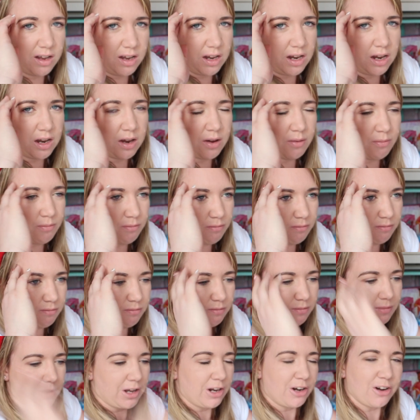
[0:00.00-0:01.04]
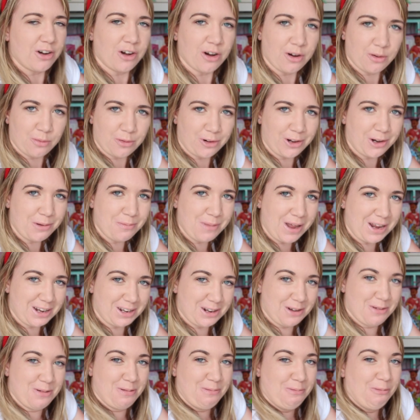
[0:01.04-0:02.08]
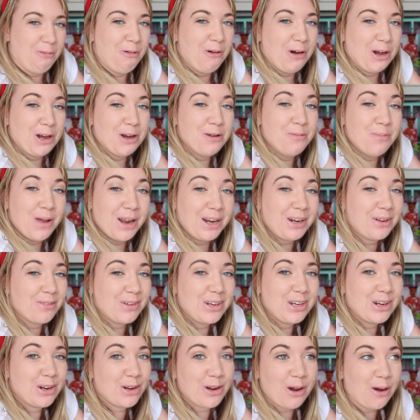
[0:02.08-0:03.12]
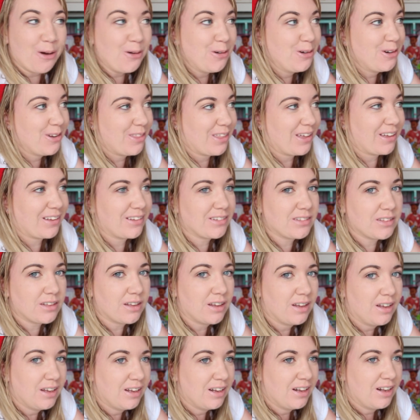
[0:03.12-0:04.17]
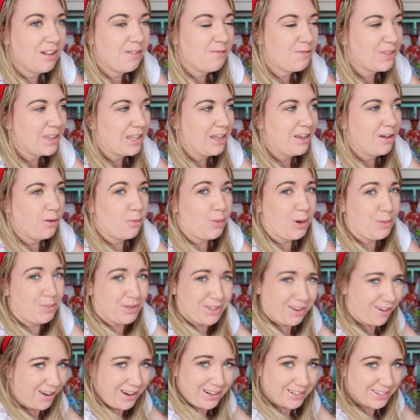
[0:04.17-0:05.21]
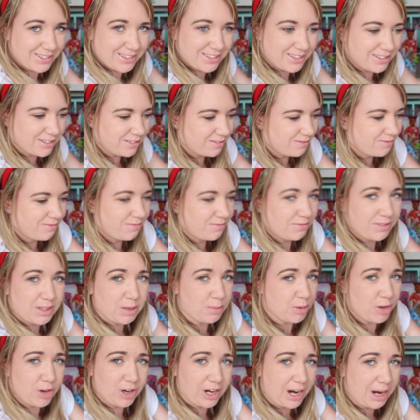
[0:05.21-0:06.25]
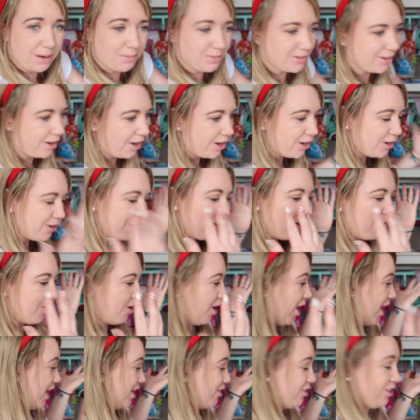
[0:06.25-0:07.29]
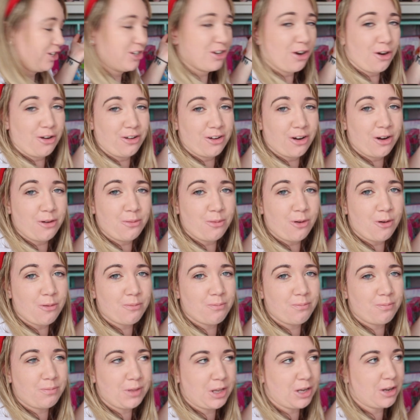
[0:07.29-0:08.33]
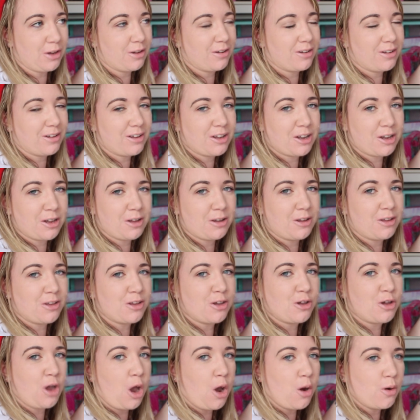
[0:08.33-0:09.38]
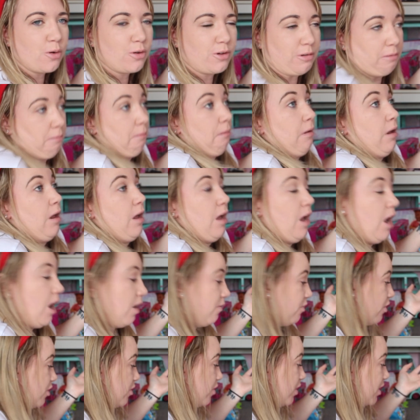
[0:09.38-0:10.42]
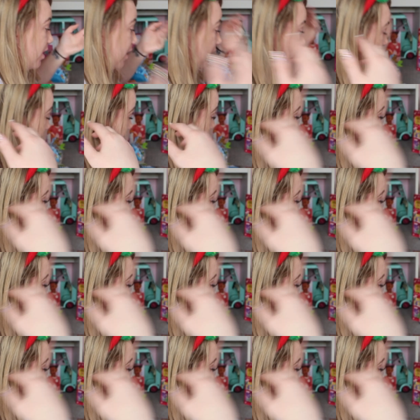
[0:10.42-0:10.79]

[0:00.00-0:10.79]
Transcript: I don't know, what do you make when you code things? Websites? Computer games? I don't know. I actually don't know what you code. I've got no idea.